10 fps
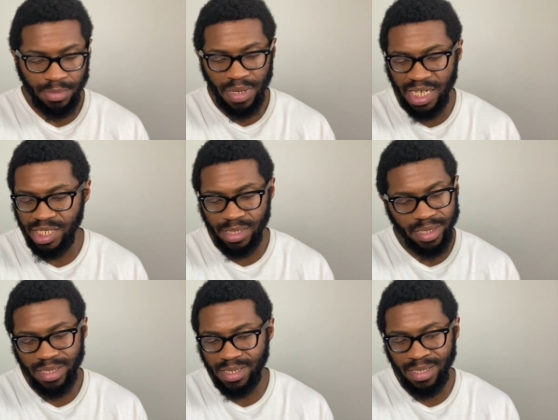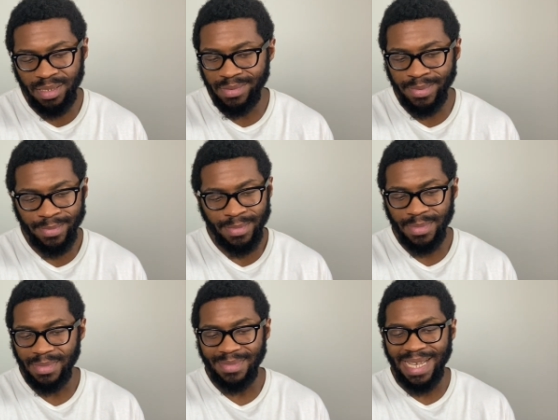I just
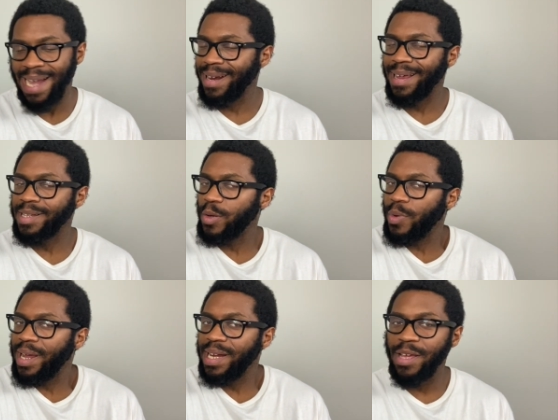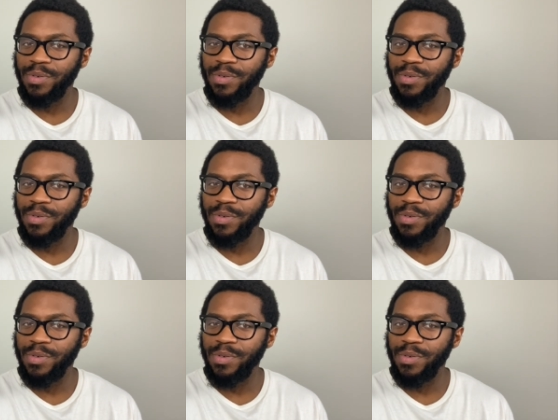I didn't like the way they